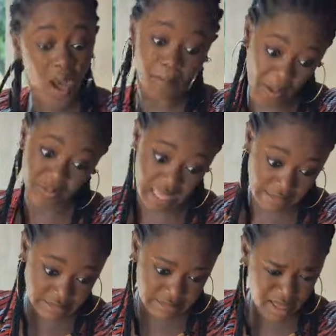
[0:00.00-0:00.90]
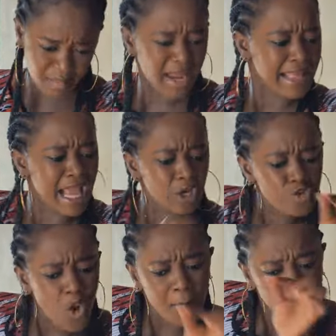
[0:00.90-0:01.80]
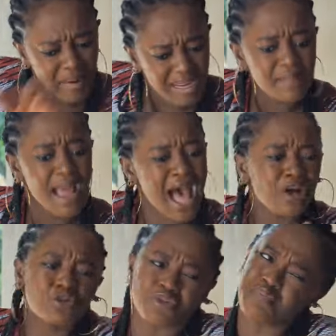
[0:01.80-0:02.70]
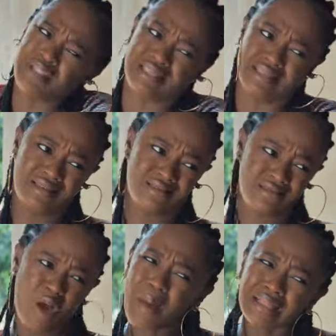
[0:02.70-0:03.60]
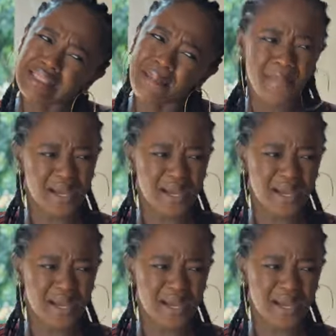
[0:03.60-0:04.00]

about that. But I cannot marry him out of pity. Amanda